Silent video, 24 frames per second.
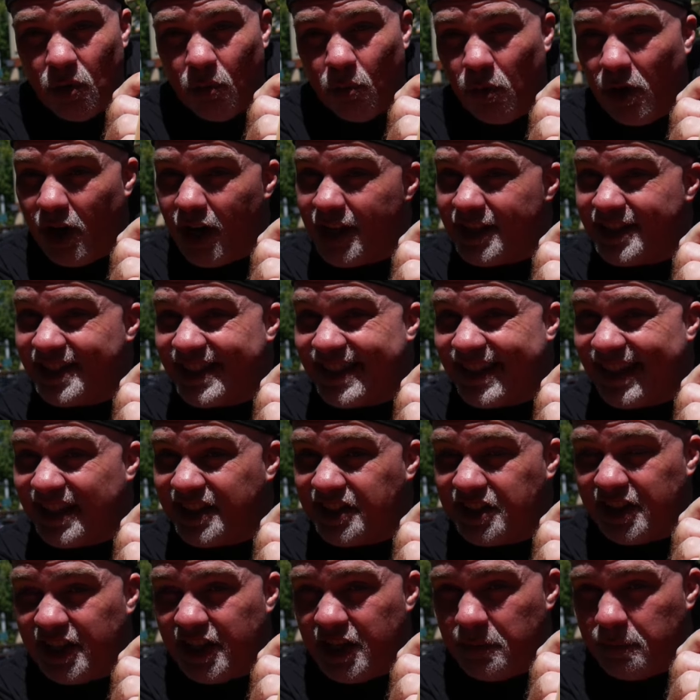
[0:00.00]
was
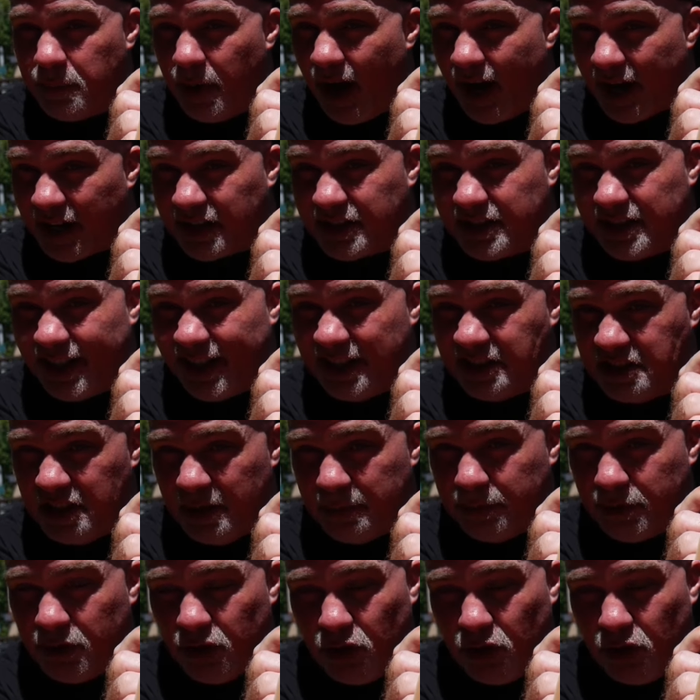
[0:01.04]
16 bucks, and I tipped